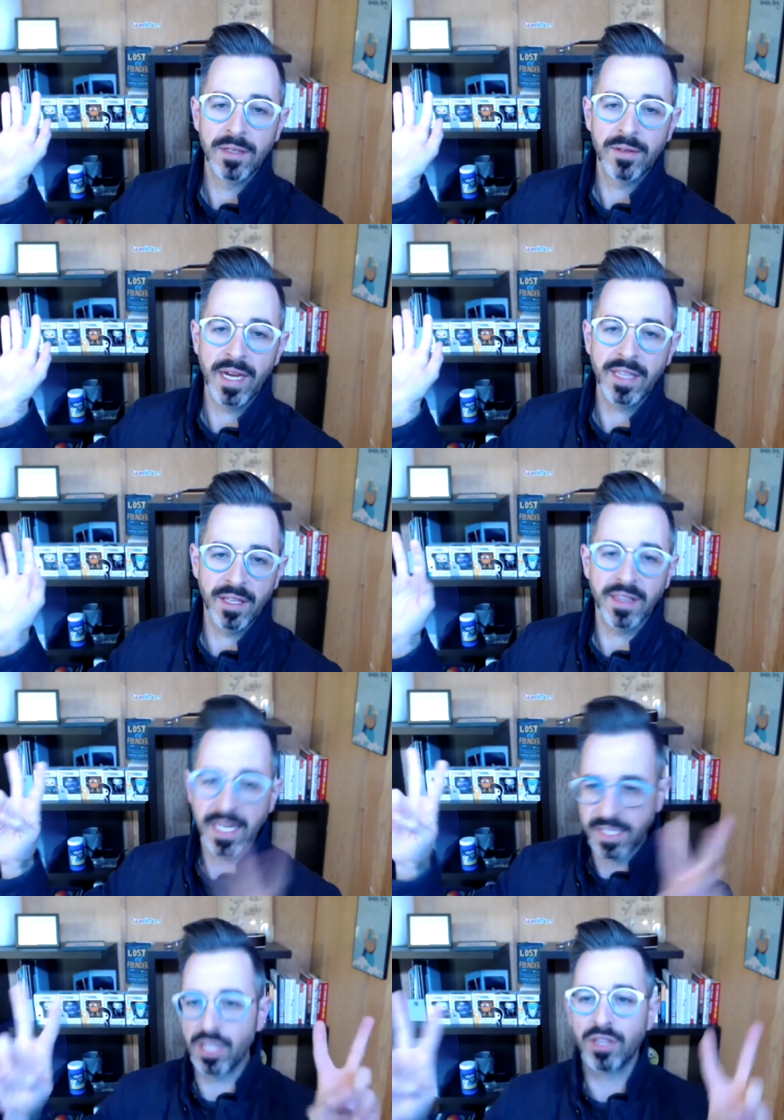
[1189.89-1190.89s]
Right? Yeah. that's
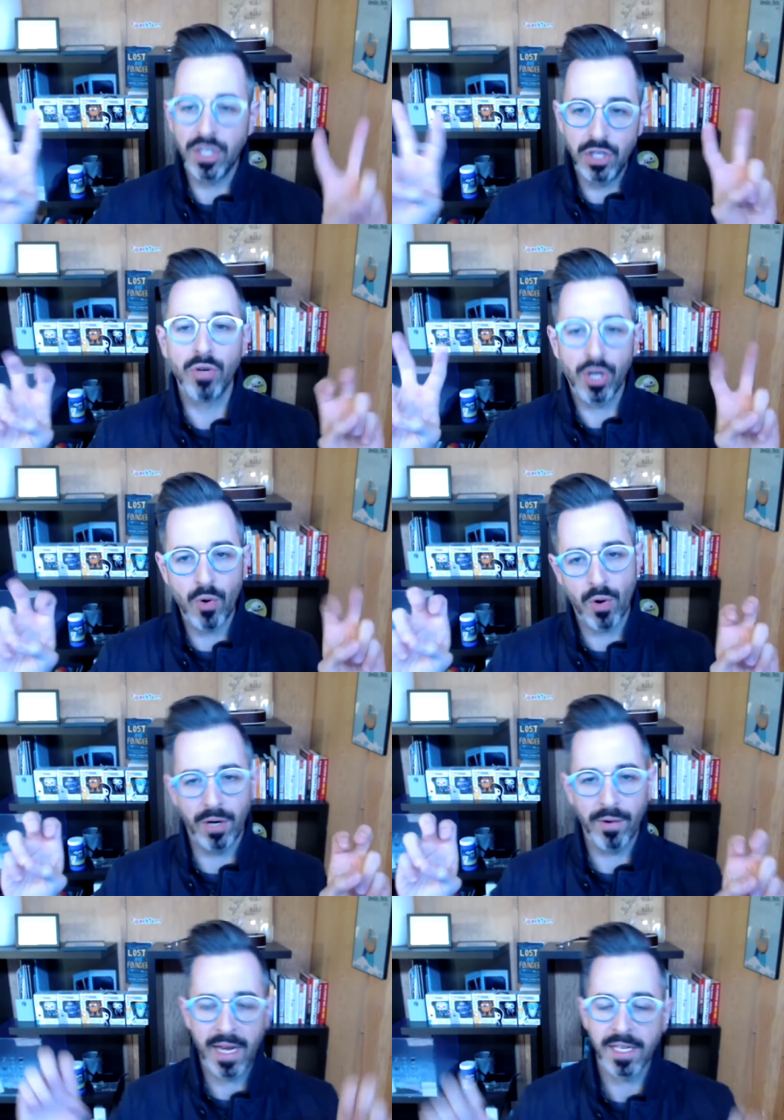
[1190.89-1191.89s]
the, the unicorn,
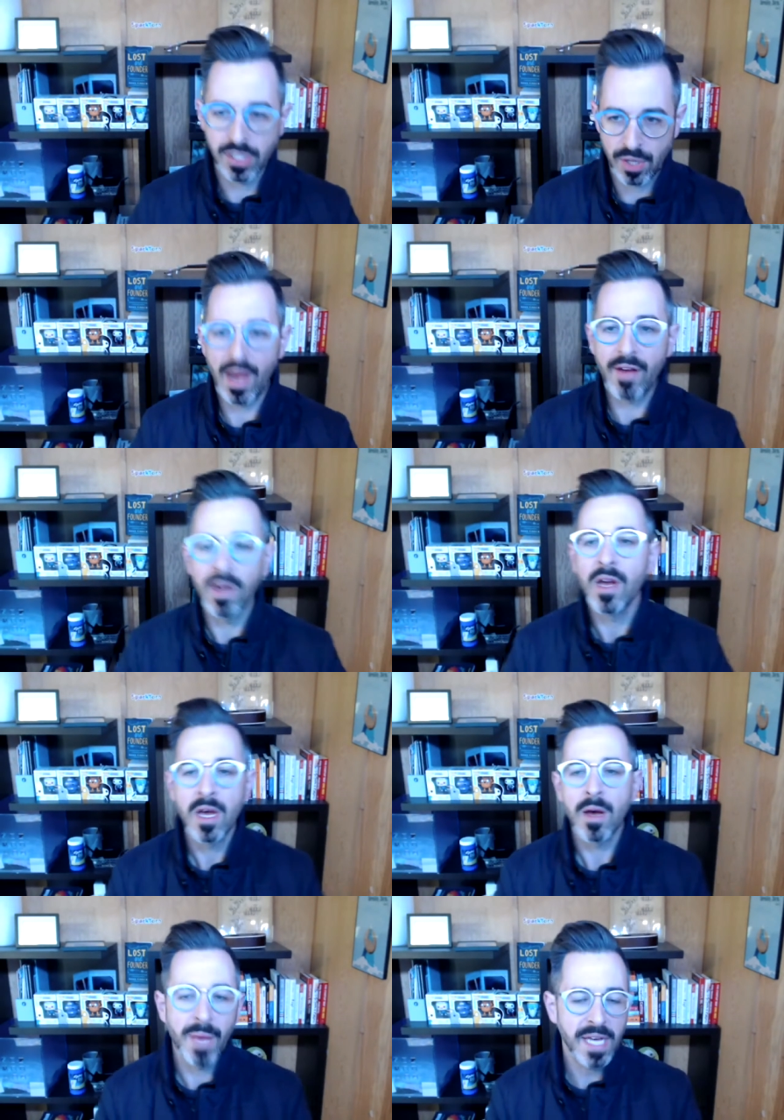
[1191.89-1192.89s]
right? And so ev- yeah.
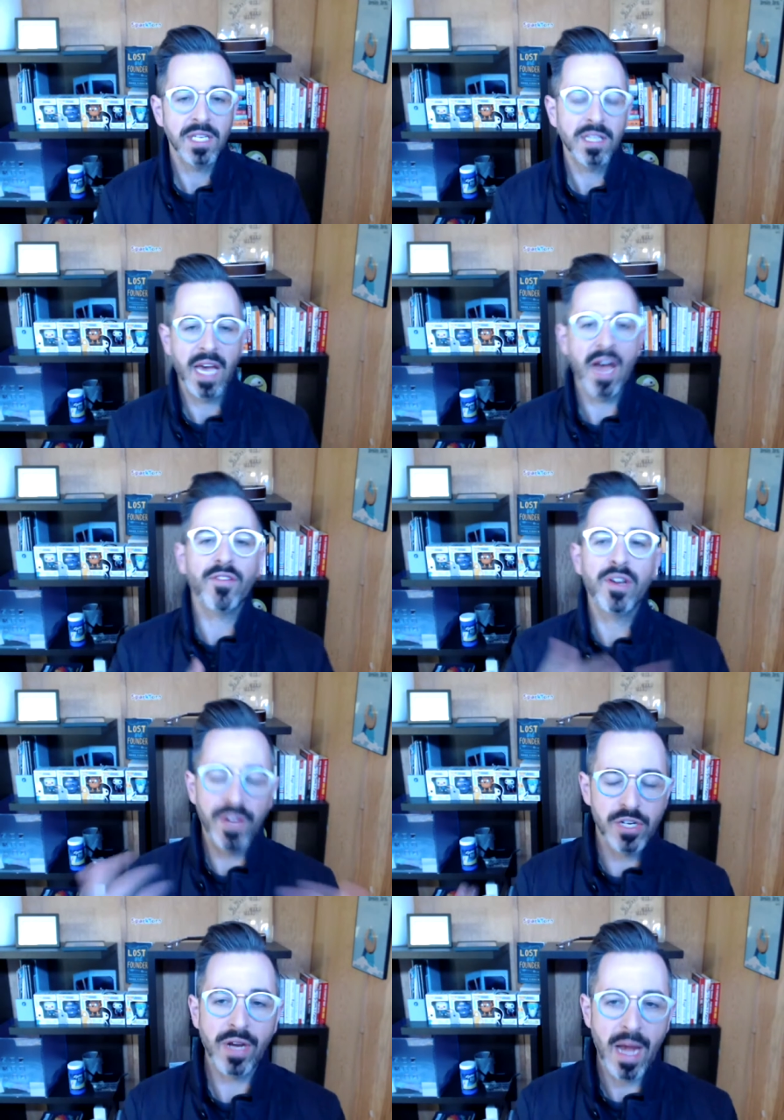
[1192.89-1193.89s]
basically, every
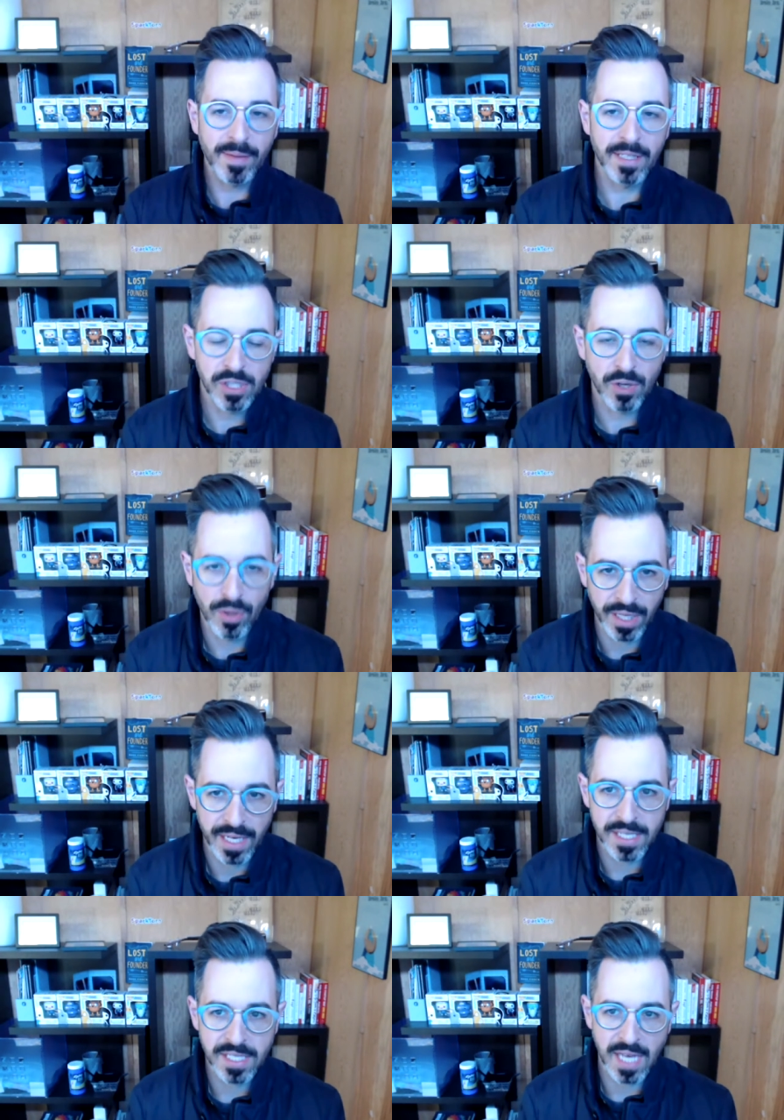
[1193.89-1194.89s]
venture capitalist goal
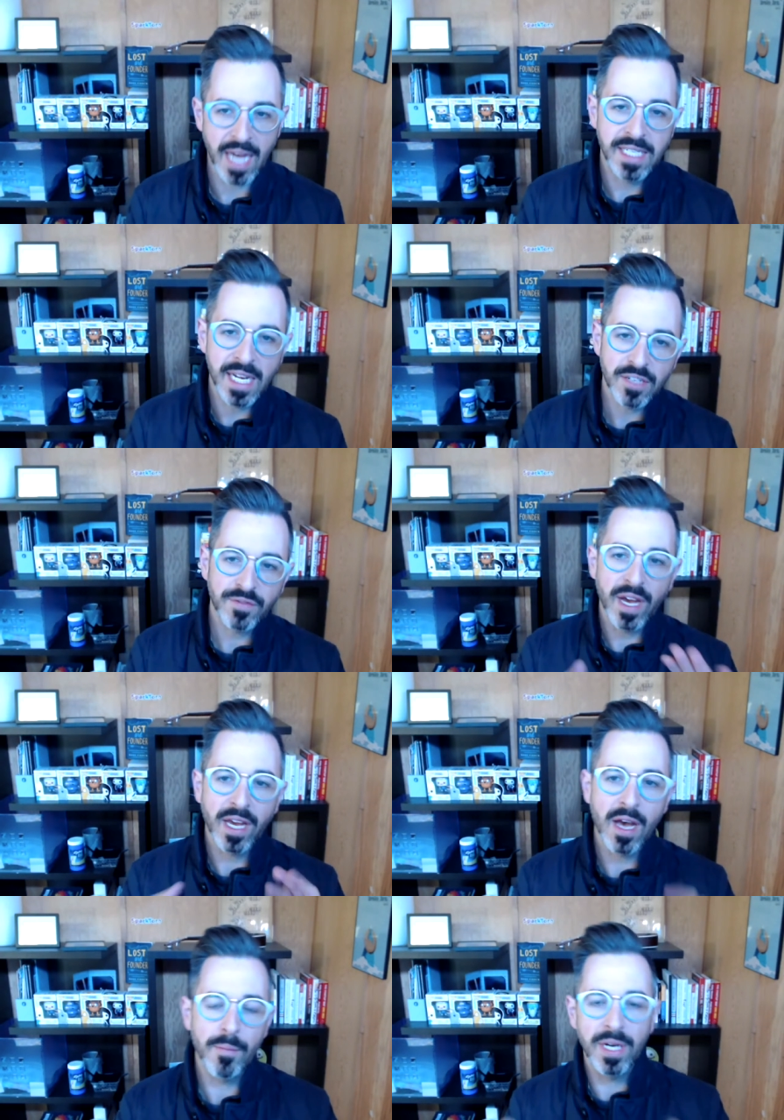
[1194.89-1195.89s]
is identify
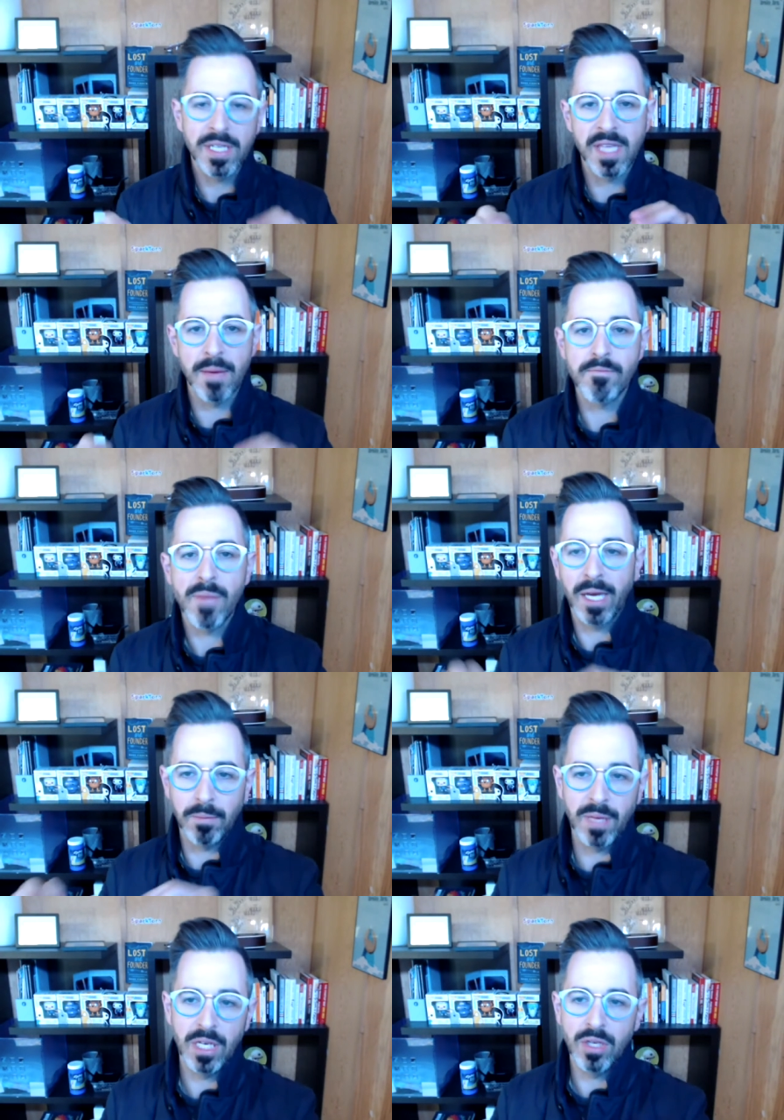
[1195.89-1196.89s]
companies that might
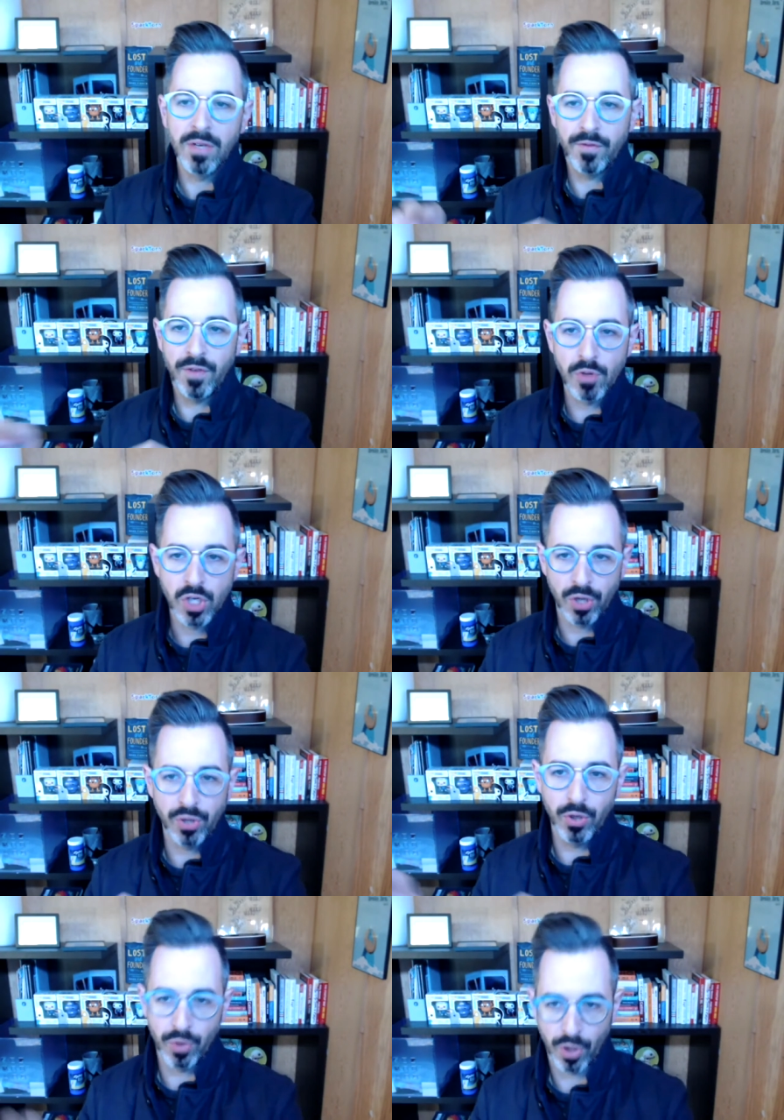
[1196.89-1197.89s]
be future
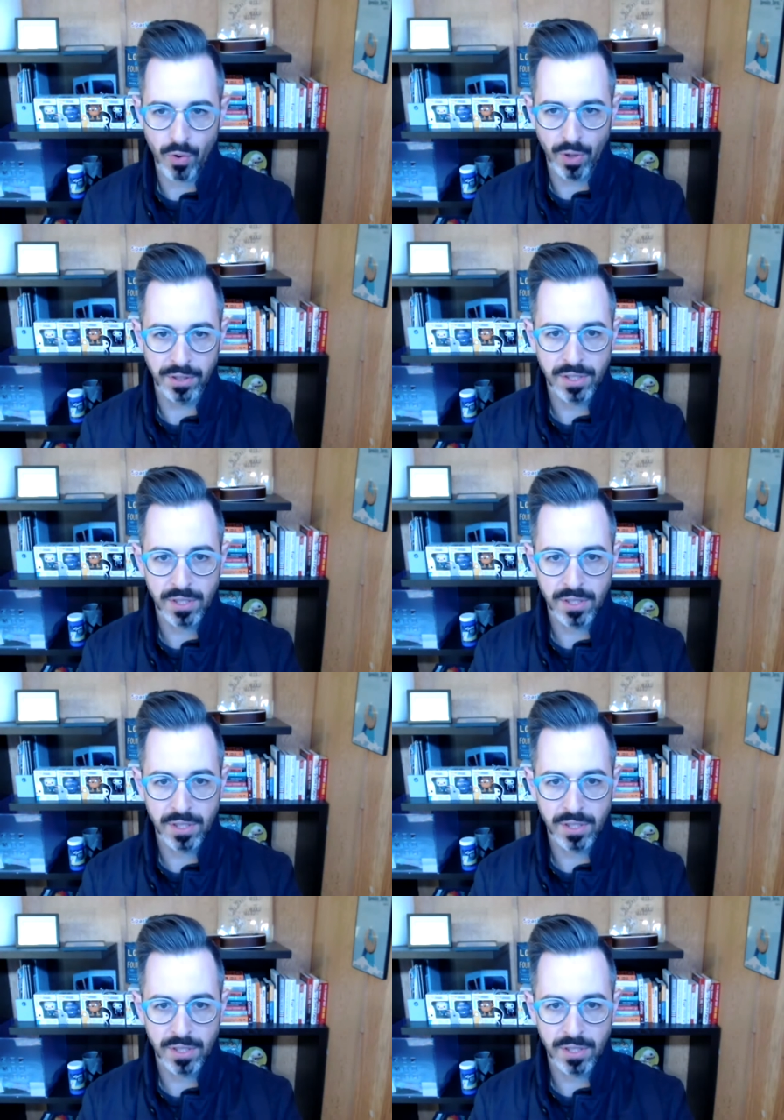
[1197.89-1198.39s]
unicorns,